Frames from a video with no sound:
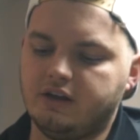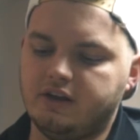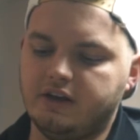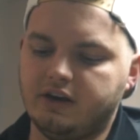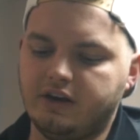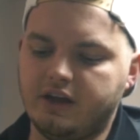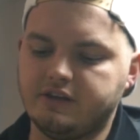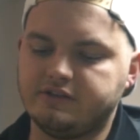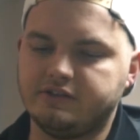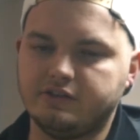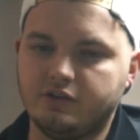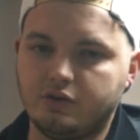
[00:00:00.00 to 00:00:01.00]
of get a
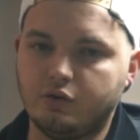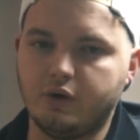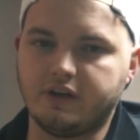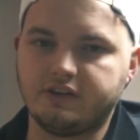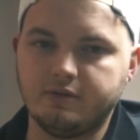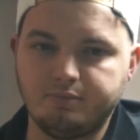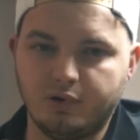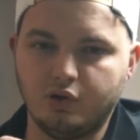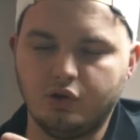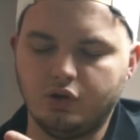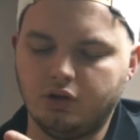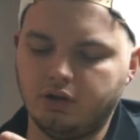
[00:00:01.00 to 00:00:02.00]
nice quick
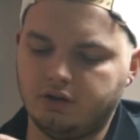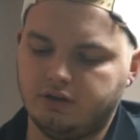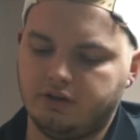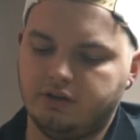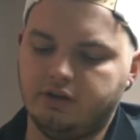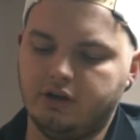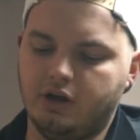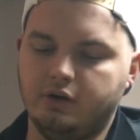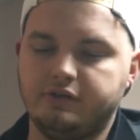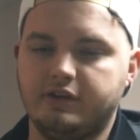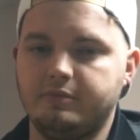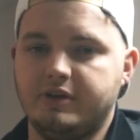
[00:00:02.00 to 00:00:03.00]
pull, you know,
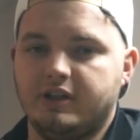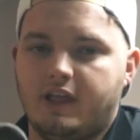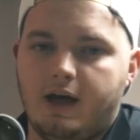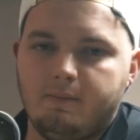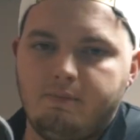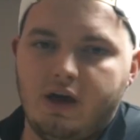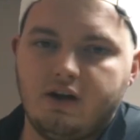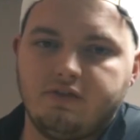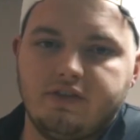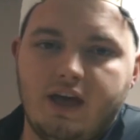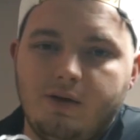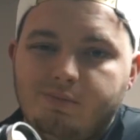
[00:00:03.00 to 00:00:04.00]
it's going to be a lot better
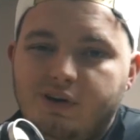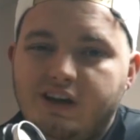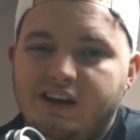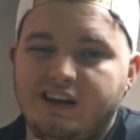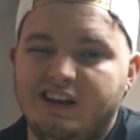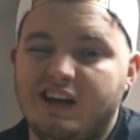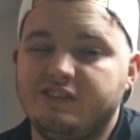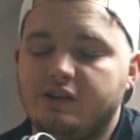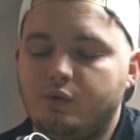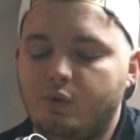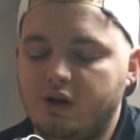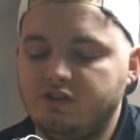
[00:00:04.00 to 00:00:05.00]
for that, but
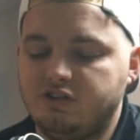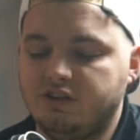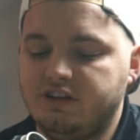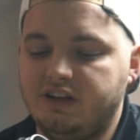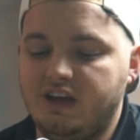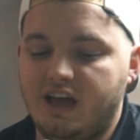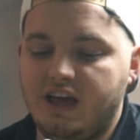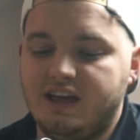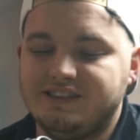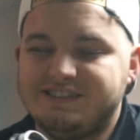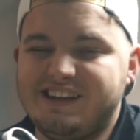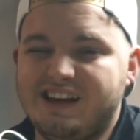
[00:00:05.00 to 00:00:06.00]
consequentially,
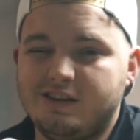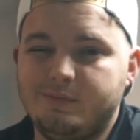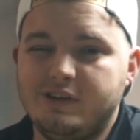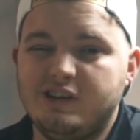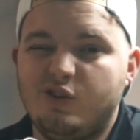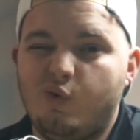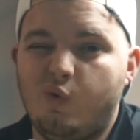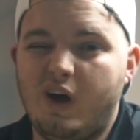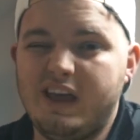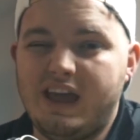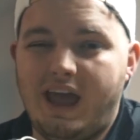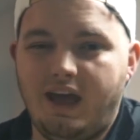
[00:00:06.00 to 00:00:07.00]
it's not going to be
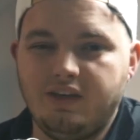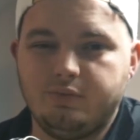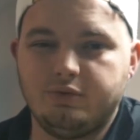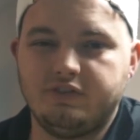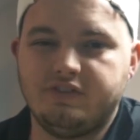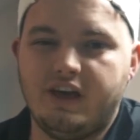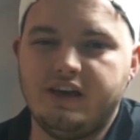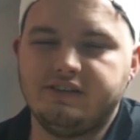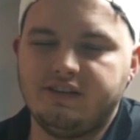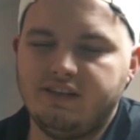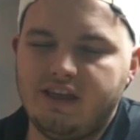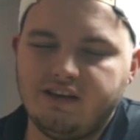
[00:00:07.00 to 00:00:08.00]
quite as
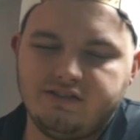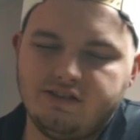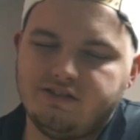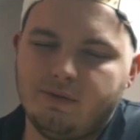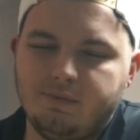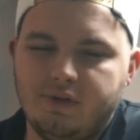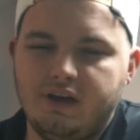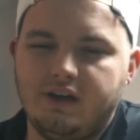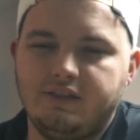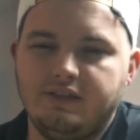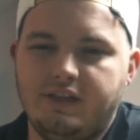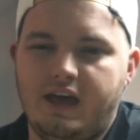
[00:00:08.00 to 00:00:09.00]
precise. And that's just
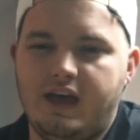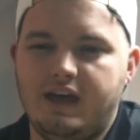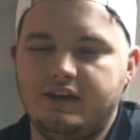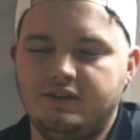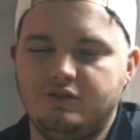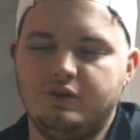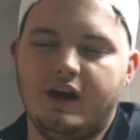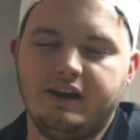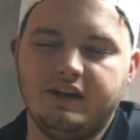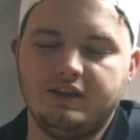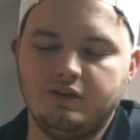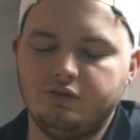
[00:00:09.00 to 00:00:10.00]
something that you got to
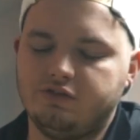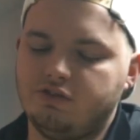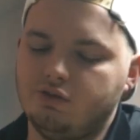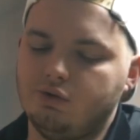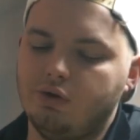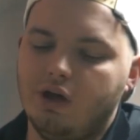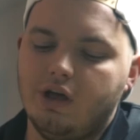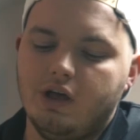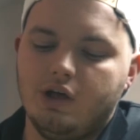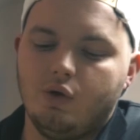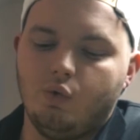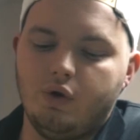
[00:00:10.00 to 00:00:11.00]
get used to
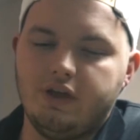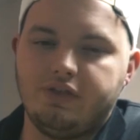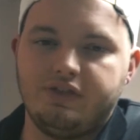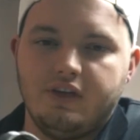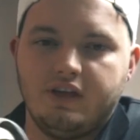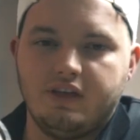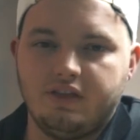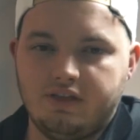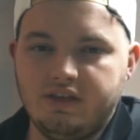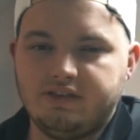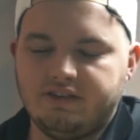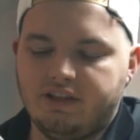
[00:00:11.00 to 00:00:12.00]
with
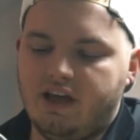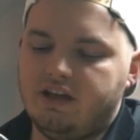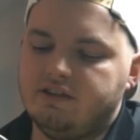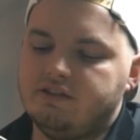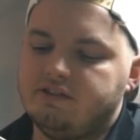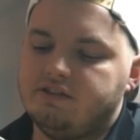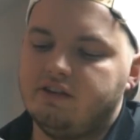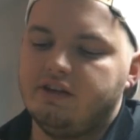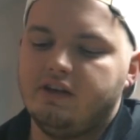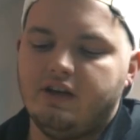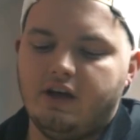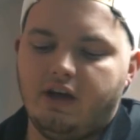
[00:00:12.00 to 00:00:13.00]
this lens.
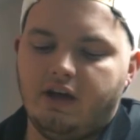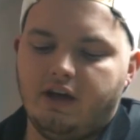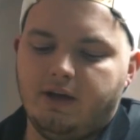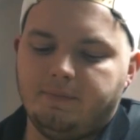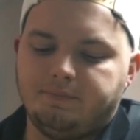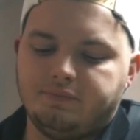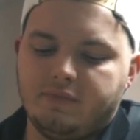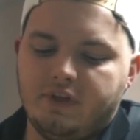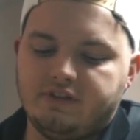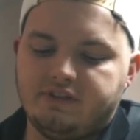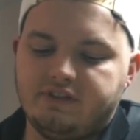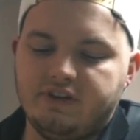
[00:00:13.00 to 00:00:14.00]
Uh,
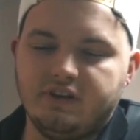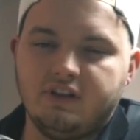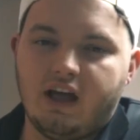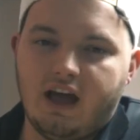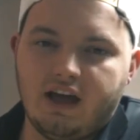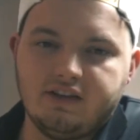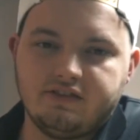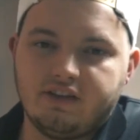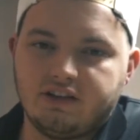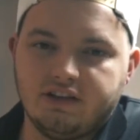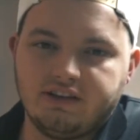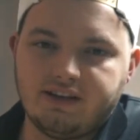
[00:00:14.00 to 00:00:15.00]
it still has the
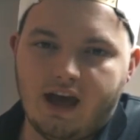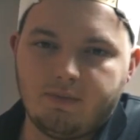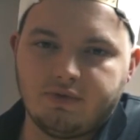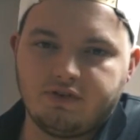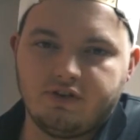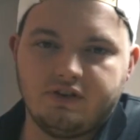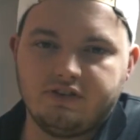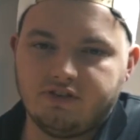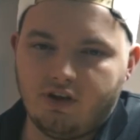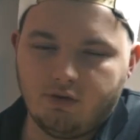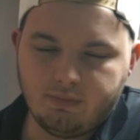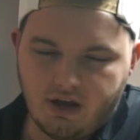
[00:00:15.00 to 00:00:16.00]
clicked apertures. it's
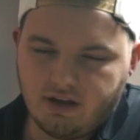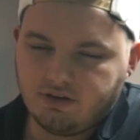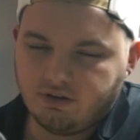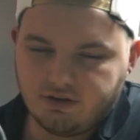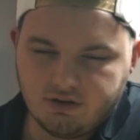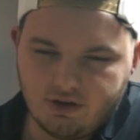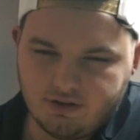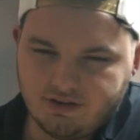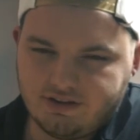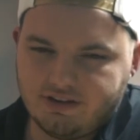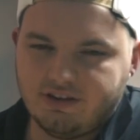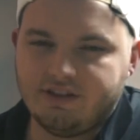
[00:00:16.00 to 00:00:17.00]
all manual. You know the
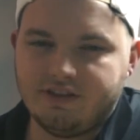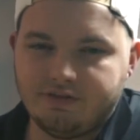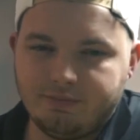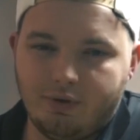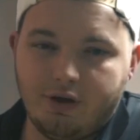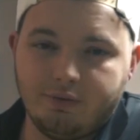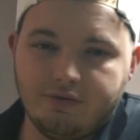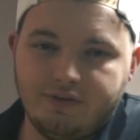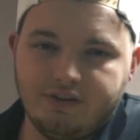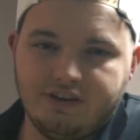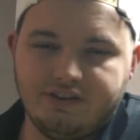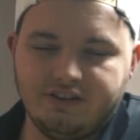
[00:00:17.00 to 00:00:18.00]
deal at this point with
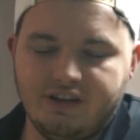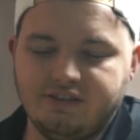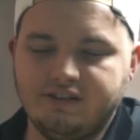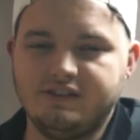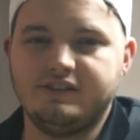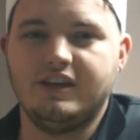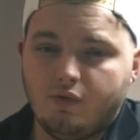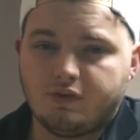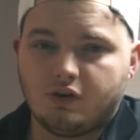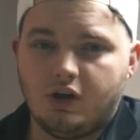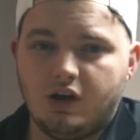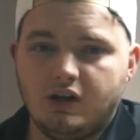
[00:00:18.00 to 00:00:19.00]
vintage lenses.
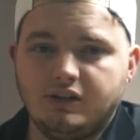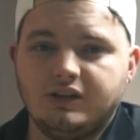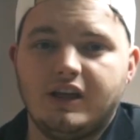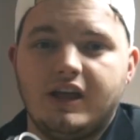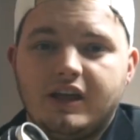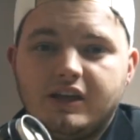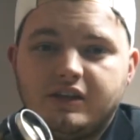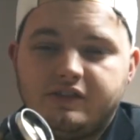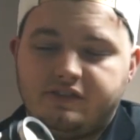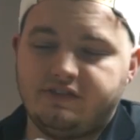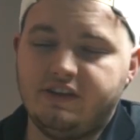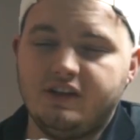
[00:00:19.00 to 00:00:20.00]
Overall,
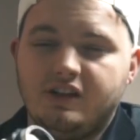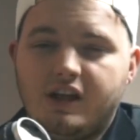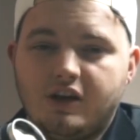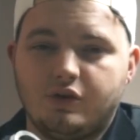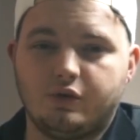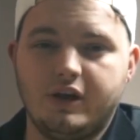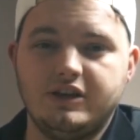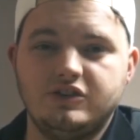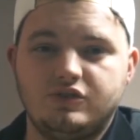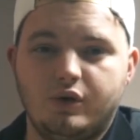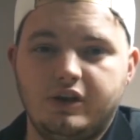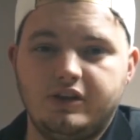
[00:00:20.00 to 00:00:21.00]
Still a great
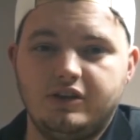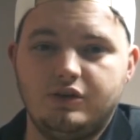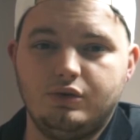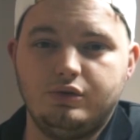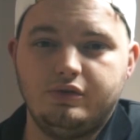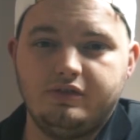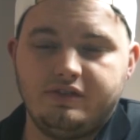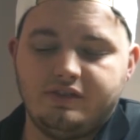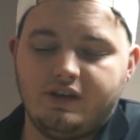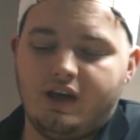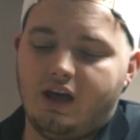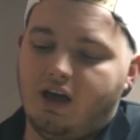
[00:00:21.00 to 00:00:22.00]
joy to use.
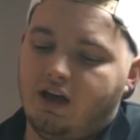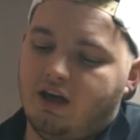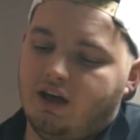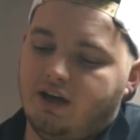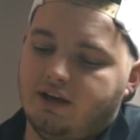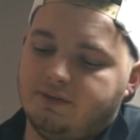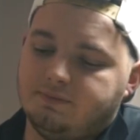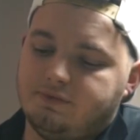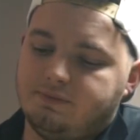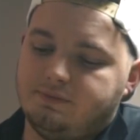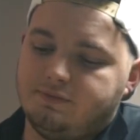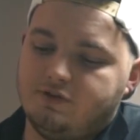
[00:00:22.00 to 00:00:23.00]
Uh,
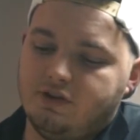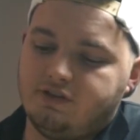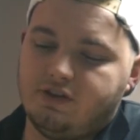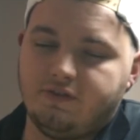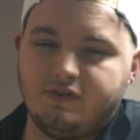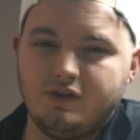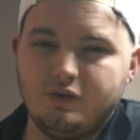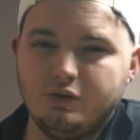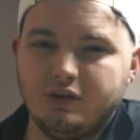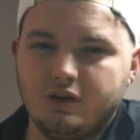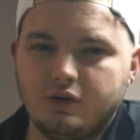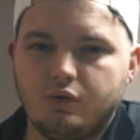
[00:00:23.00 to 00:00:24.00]
just a few
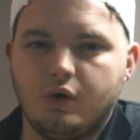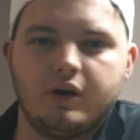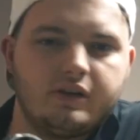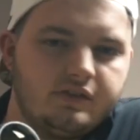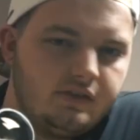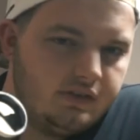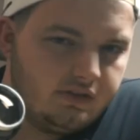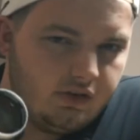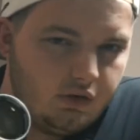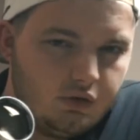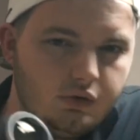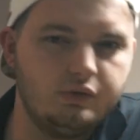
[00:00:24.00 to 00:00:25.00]
little quirks
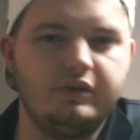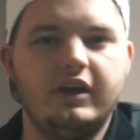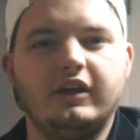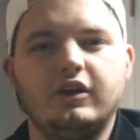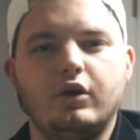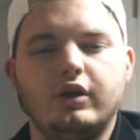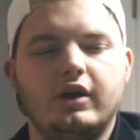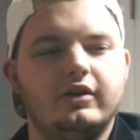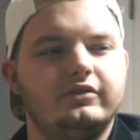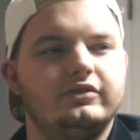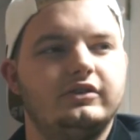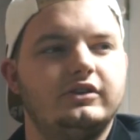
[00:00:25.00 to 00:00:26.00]
to take note of.